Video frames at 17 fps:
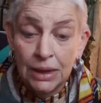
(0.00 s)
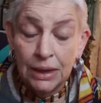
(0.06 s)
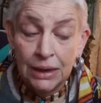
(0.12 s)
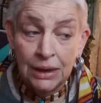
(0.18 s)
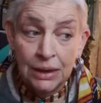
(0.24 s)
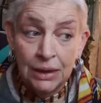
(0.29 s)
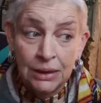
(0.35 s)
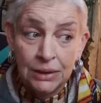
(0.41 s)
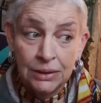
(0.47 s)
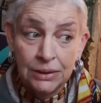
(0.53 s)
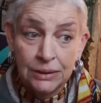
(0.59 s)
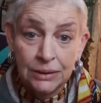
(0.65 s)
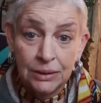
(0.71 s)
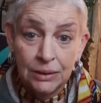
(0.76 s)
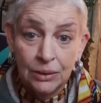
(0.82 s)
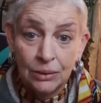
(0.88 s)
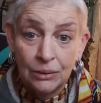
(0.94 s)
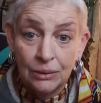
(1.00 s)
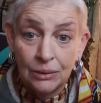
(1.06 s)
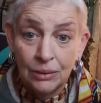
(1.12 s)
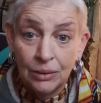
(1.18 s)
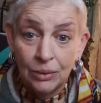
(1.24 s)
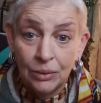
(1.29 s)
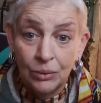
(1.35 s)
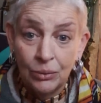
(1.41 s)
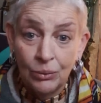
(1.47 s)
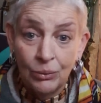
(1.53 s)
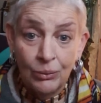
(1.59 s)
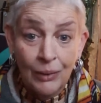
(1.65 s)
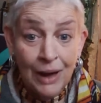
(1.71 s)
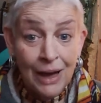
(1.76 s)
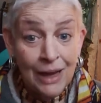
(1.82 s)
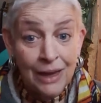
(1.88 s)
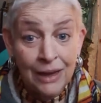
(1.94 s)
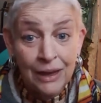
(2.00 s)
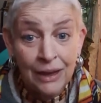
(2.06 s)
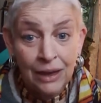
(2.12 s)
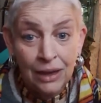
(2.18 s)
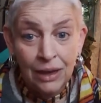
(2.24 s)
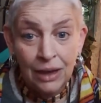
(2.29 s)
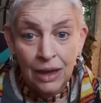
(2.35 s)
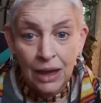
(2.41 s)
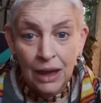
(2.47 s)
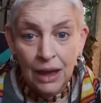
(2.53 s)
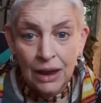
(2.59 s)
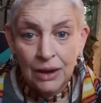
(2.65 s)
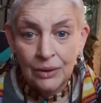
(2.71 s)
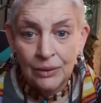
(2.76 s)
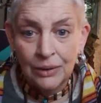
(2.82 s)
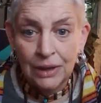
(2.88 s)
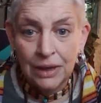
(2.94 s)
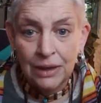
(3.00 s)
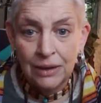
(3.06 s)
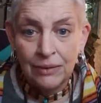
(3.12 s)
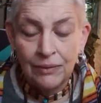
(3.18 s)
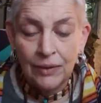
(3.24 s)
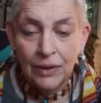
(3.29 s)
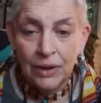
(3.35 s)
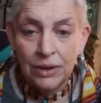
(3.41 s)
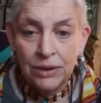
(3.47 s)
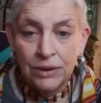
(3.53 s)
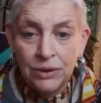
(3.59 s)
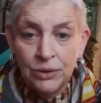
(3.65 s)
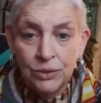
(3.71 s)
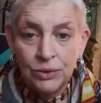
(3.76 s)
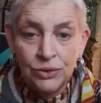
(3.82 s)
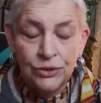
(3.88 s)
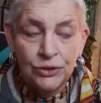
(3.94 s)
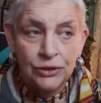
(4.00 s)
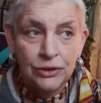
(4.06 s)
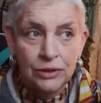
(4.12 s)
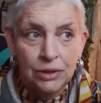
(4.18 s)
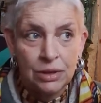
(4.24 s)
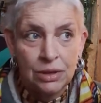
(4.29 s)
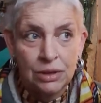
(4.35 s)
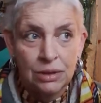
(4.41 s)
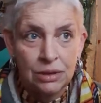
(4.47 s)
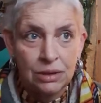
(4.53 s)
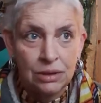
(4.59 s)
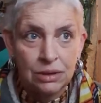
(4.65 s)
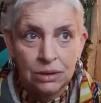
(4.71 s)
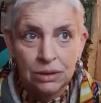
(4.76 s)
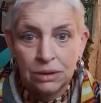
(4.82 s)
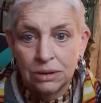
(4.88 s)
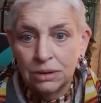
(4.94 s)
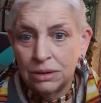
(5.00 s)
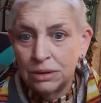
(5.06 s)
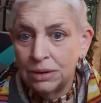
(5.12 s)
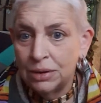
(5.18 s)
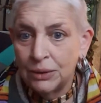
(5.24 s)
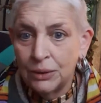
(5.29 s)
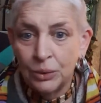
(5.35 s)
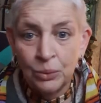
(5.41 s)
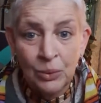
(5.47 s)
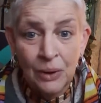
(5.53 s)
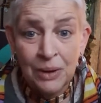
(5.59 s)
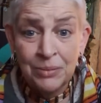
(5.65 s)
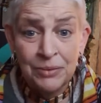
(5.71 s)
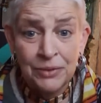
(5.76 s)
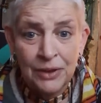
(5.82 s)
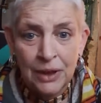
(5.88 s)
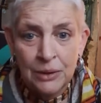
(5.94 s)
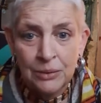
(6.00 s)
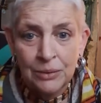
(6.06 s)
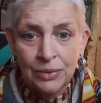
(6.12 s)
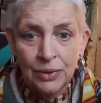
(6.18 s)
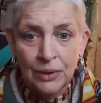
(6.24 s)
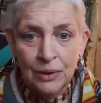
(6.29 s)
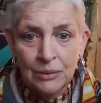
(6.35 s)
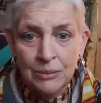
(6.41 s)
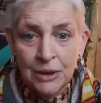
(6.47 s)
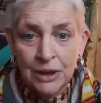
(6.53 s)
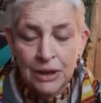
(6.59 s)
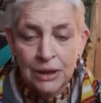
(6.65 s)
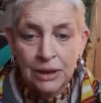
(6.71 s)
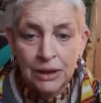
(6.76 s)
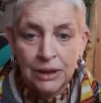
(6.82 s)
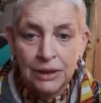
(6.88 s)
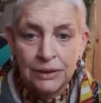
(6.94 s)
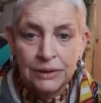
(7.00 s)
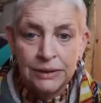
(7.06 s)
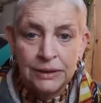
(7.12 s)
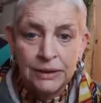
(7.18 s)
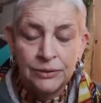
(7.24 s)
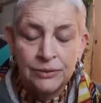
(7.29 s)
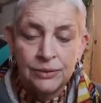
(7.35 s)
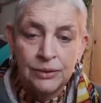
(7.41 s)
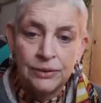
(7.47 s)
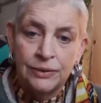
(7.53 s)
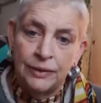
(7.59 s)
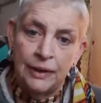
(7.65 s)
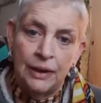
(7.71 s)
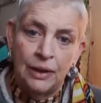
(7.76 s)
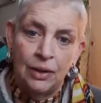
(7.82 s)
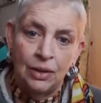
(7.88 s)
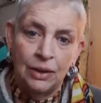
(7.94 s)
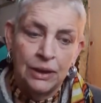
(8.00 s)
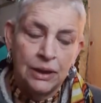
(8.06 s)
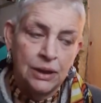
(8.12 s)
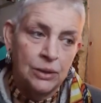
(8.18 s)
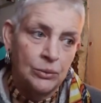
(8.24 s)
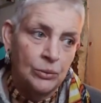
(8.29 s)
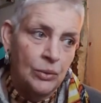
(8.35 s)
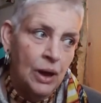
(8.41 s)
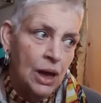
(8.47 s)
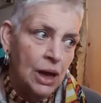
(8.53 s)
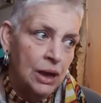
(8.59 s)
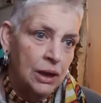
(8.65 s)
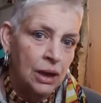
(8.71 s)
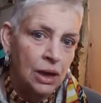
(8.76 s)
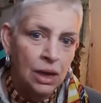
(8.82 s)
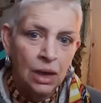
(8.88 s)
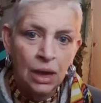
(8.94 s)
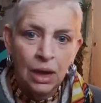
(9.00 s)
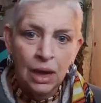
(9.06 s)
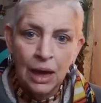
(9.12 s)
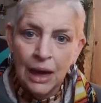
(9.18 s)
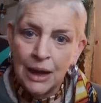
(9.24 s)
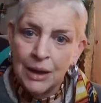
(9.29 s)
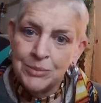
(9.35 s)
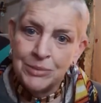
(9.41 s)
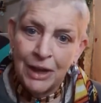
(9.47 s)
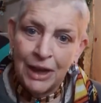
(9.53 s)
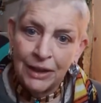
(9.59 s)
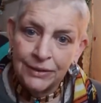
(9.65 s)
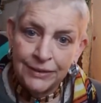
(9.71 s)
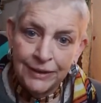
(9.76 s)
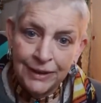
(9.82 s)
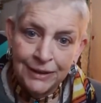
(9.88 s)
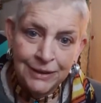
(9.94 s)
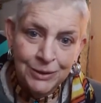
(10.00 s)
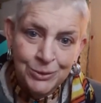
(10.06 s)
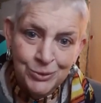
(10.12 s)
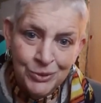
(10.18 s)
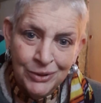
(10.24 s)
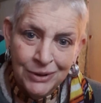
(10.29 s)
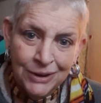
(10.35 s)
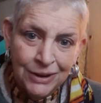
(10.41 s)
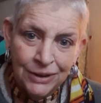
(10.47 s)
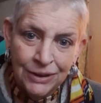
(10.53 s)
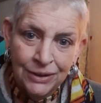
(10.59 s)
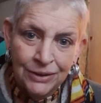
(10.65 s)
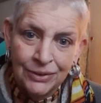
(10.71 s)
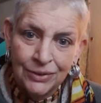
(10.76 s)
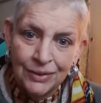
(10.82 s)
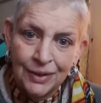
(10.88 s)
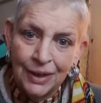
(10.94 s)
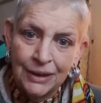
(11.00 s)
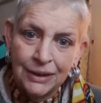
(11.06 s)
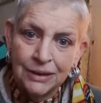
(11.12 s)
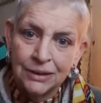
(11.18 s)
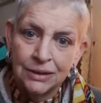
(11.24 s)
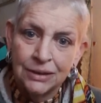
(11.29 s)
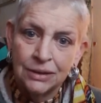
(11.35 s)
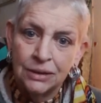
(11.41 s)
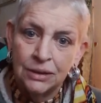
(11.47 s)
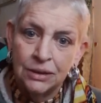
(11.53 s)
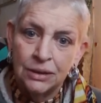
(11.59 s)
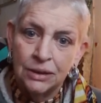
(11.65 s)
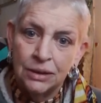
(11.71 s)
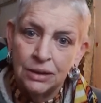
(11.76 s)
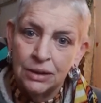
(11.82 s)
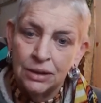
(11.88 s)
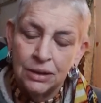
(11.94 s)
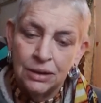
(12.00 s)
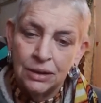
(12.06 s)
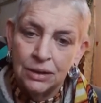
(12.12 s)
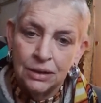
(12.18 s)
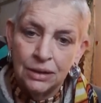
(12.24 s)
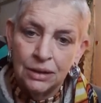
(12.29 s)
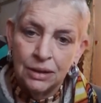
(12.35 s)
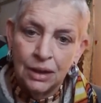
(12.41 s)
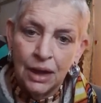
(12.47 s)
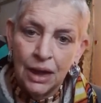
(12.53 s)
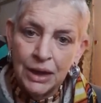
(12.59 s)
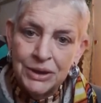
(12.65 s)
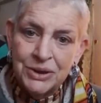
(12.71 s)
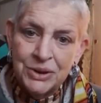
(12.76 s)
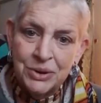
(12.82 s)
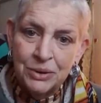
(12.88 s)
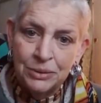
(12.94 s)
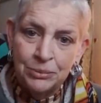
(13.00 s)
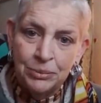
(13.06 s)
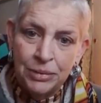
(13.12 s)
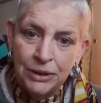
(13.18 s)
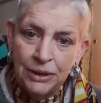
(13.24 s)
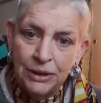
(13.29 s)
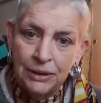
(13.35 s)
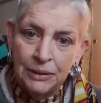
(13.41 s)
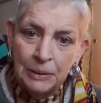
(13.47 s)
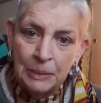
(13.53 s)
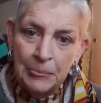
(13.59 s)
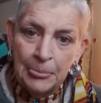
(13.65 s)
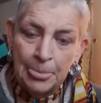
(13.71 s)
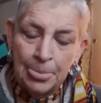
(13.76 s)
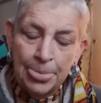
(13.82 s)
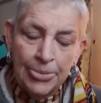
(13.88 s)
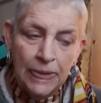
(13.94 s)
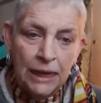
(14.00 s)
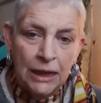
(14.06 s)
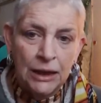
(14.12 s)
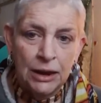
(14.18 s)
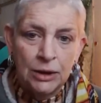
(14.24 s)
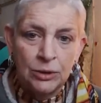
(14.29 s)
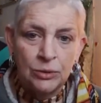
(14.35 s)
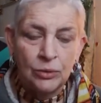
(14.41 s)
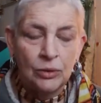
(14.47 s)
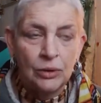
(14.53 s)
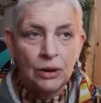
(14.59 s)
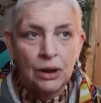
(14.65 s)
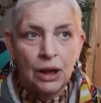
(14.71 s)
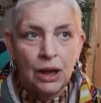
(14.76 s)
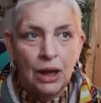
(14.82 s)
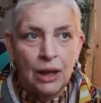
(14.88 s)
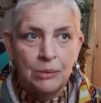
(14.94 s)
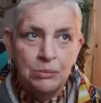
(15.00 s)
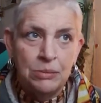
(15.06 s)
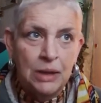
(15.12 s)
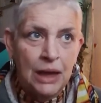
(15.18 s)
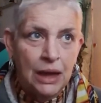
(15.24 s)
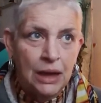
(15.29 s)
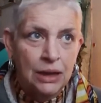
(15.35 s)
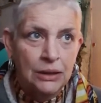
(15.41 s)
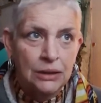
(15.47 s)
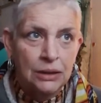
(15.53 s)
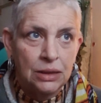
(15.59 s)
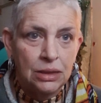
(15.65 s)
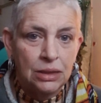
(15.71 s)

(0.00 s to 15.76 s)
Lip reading: and why I don't have a huge, you know, website with all my antiques for sale, and why I'm not taking readings like I could be, and I'm not,